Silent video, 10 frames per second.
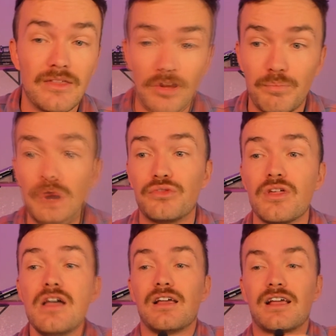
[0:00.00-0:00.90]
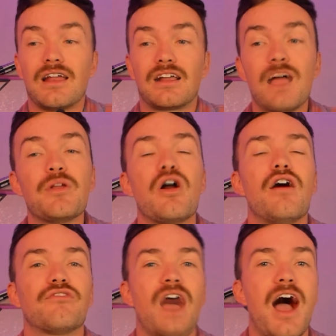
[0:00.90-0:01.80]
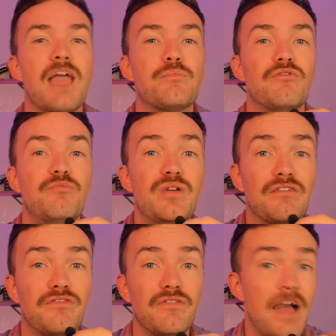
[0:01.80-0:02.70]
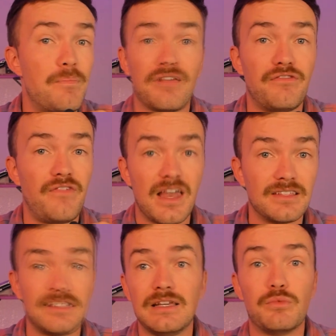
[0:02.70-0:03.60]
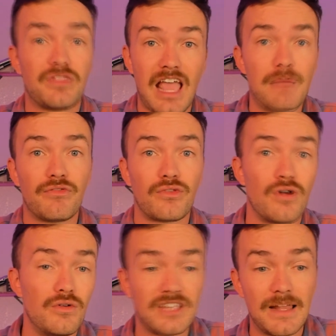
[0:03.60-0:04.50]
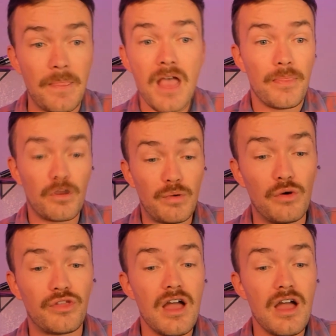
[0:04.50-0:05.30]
They're both kind of coming off the hype of big epic fantasy with Game of Thrones, and they're both